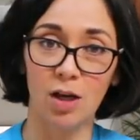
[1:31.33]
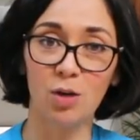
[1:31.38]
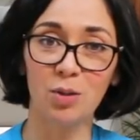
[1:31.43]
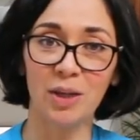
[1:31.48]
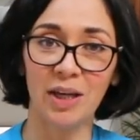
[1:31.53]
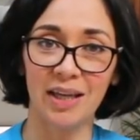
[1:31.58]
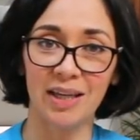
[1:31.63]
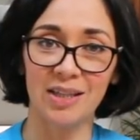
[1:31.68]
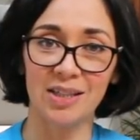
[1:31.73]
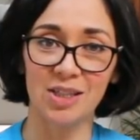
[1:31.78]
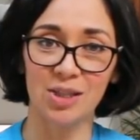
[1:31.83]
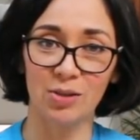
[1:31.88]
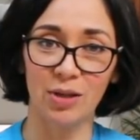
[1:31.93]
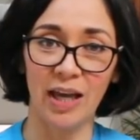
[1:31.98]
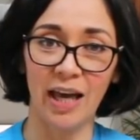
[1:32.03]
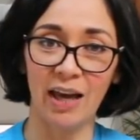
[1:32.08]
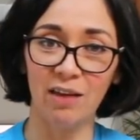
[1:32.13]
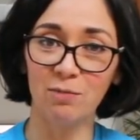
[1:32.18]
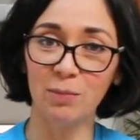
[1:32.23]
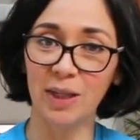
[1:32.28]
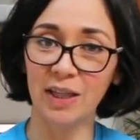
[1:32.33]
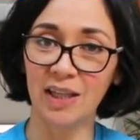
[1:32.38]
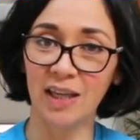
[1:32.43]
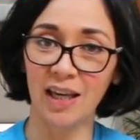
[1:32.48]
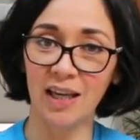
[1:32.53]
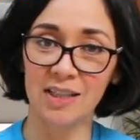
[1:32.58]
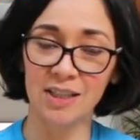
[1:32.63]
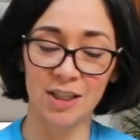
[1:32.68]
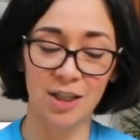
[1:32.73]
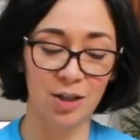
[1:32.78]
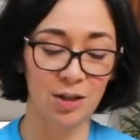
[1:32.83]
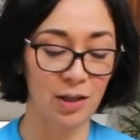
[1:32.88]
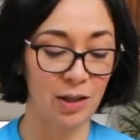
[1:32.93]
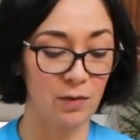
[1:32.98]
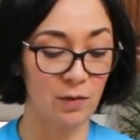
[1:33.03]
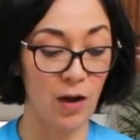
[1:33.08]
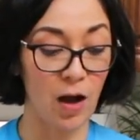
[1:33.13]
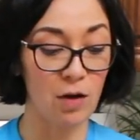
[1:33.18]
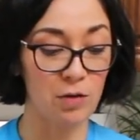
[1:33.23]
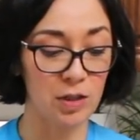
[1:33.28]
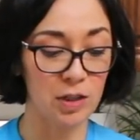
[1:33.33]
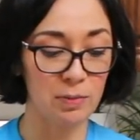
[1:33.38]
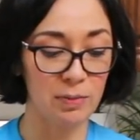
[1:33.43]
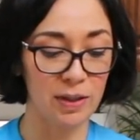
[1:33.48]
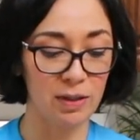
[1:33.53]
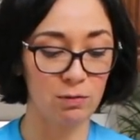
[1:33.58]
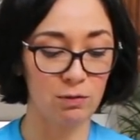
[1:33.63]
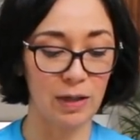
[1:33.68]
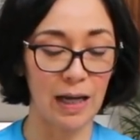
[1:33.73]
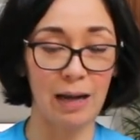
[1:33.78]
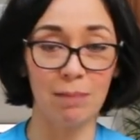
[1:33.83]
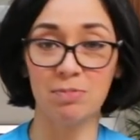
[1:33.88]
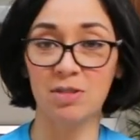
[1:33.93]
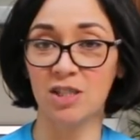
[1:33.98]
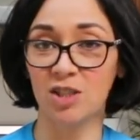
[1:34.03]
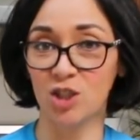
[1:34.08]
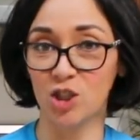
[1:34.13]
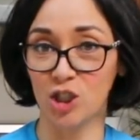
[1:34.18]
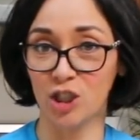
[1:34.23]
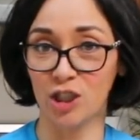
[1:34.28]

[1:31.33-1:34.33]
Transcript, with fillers: Okay, so I have my cakes here that have already been wrapped and